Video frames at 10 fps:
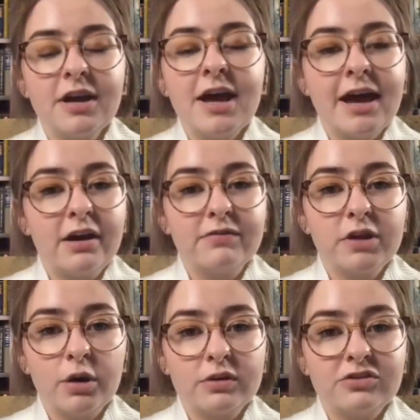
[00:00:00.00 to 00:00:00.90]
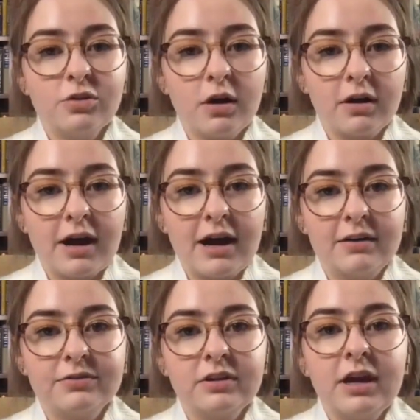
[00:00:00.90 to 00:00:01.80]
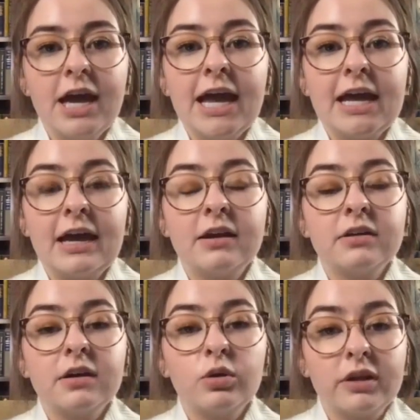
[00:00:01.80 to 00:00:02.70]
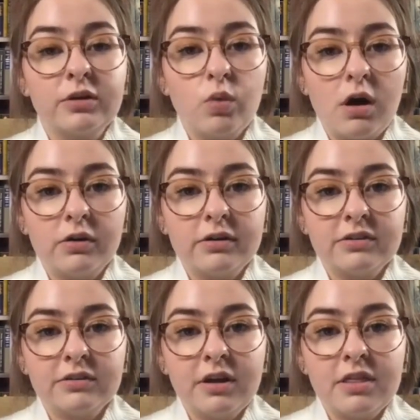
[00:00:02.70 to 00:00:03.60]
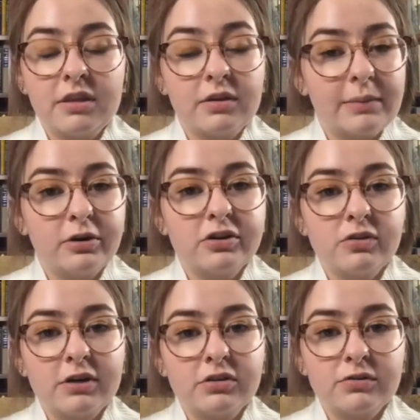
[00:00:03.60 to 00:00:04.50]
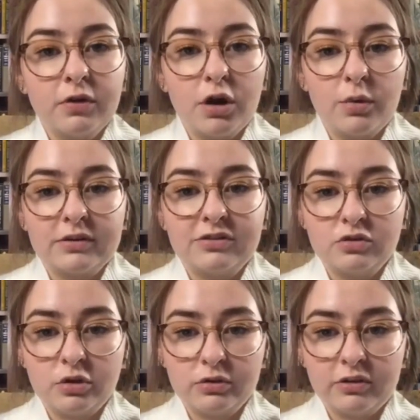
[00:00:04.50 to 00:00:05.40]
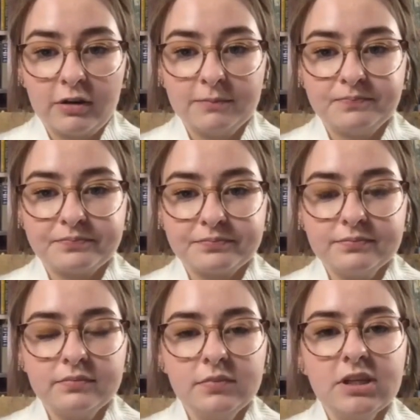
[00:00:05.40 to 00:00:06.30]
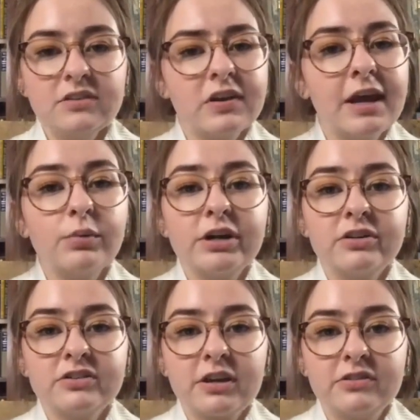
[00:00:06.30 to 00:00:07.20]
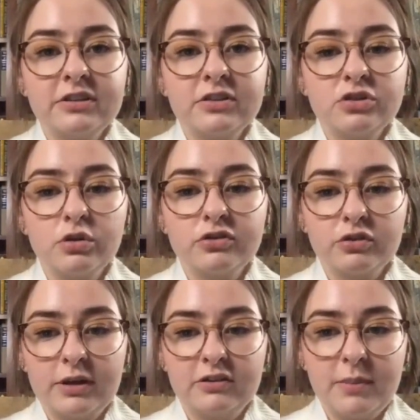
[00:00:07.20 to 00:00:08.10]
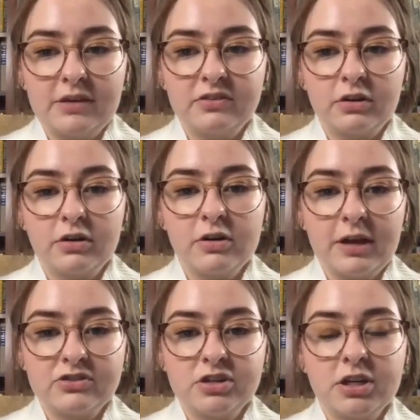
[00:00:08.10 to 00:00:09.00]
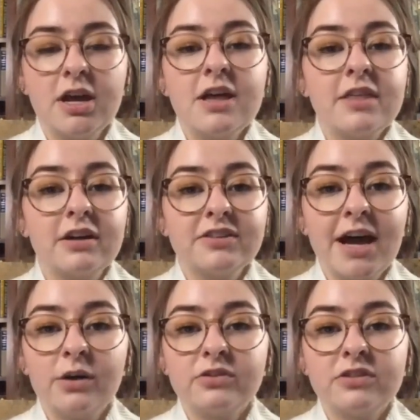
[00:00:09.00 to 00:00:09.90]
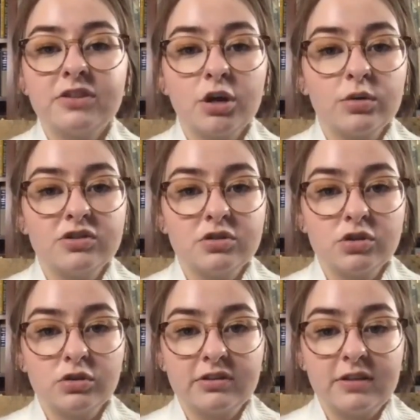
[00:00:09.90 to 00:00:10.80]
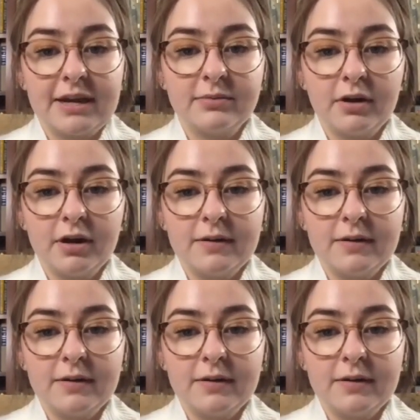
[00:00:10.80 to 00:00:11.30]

head of the OSU Archives, and Lynn Wallace, the library director for OSU Tulsa. Today, we are discussing the Tulsa Race Massacre collection that is housed at the OSU Tulsa Library.